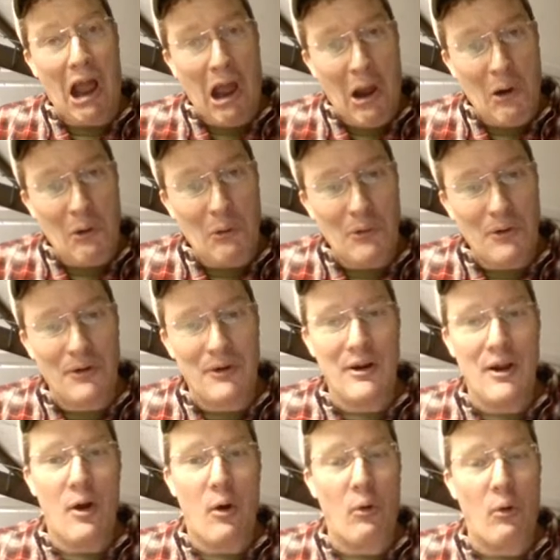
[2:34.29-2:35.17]
hour,
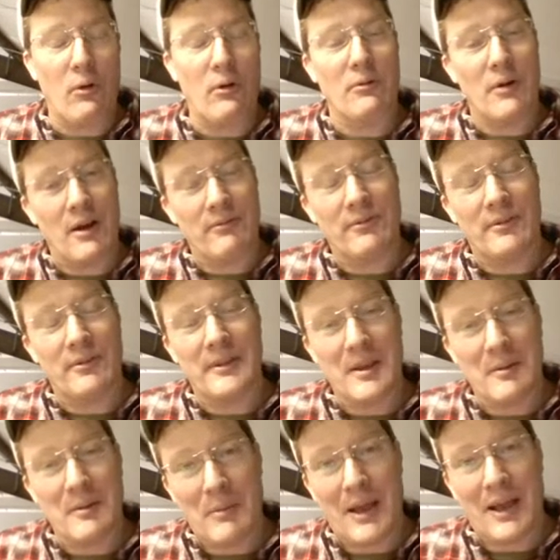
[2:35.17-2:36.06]
or
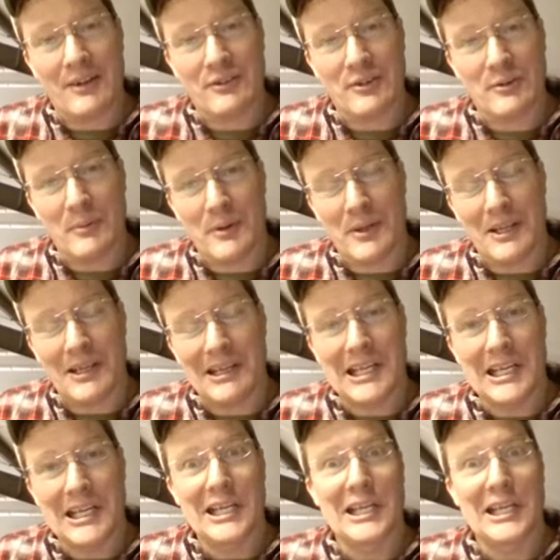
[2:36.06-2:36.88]
roughly a batch a minute.